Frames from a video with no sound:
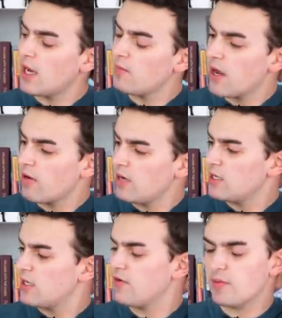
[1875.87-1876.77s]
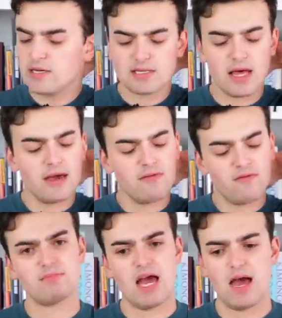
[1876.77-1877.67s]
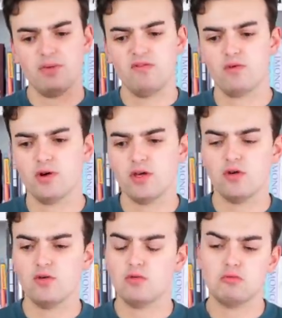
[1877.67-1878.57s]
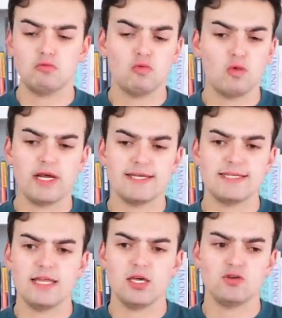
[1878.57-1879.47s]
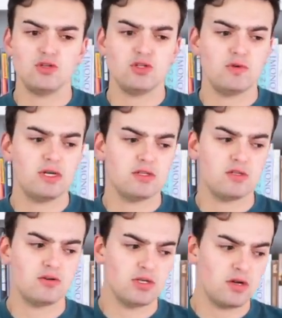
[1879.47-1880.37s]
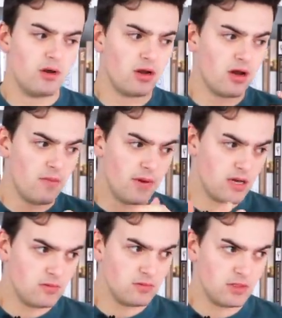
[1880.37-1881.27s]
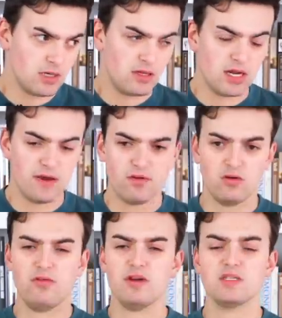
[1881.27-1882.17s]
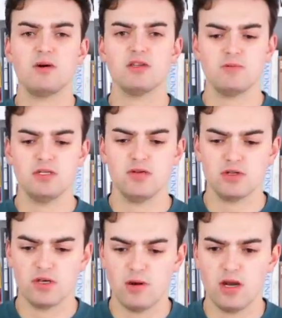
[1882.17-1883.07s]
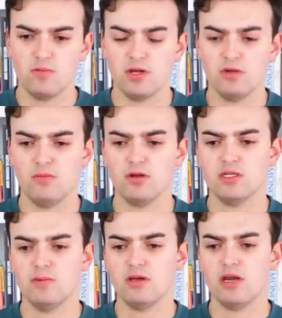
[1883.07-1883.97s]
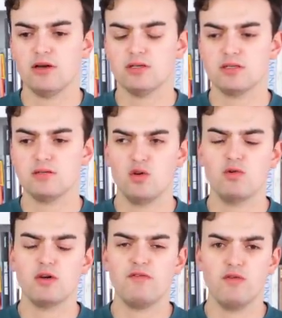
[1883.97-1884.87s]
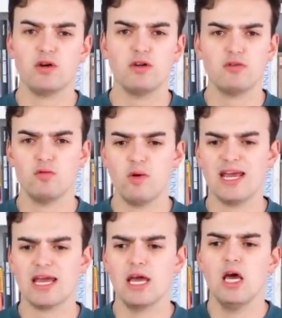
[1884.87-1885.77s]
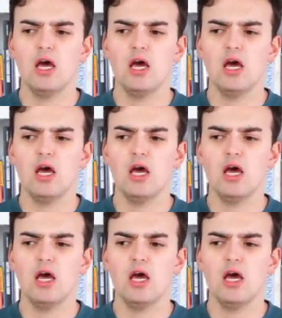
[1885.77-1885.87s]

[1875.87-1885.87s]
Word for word: Get married, live your best life. Happy for you. Would I say that you should do it at the Dolce & Gabbana compound and then have the whole thing sponsored by Dolce & Gabbana when you're multimillionaires who could afford your own wedding?